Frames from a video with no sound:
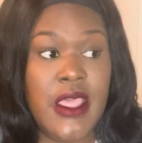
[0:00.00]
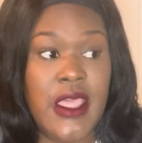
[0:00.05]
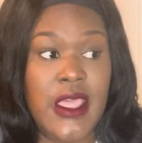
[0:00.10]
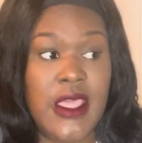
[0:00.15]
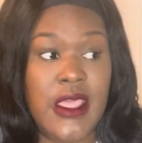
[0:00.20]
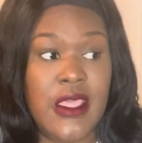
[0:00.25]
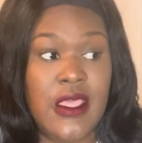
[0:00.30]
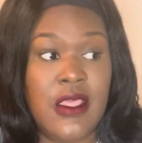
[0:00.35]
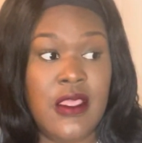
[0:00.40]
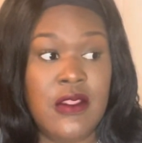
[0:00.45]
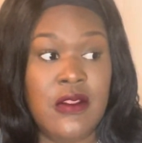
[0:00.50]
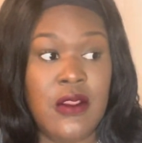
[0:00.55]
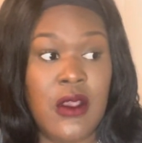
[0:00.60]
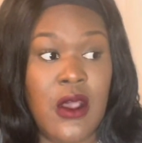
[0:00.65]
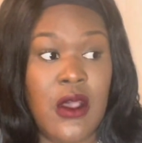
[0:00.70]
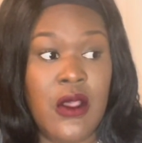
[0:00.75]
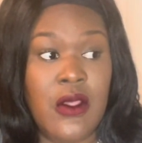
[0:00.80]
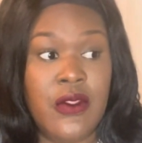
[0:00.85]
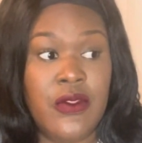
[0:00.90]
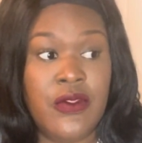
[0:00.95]
And
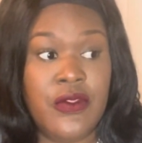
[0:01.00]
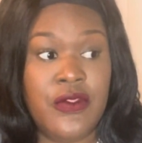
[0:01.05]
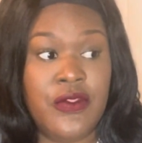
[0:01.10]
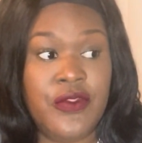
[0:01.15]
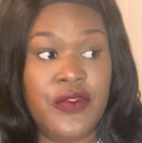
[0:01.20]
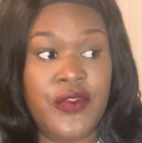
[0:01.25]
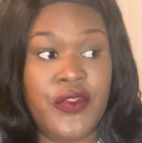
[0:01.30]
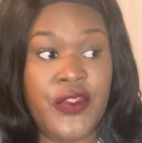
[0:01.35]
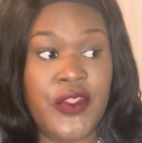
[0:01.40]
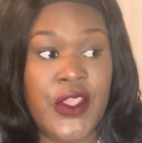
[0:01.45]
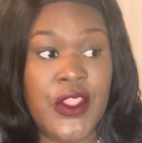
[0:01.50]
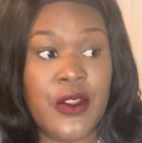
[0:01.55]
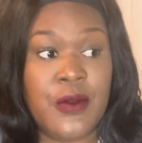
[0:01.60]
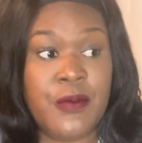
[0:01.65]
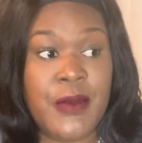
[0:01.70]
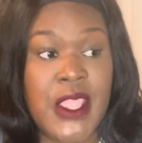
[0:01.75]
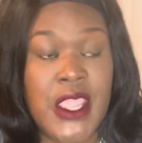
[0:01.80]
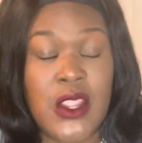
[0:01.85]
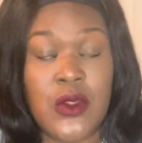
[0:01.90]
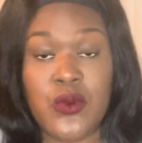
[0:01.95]
their
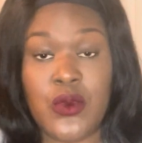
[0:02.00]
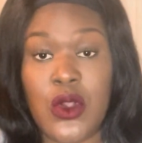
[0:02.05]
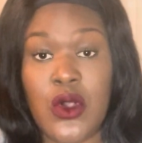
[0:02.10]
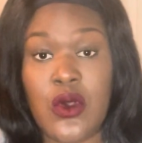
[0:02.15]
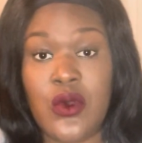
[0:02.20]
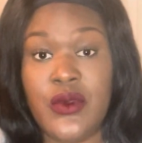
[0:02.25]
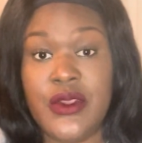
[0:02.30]
main role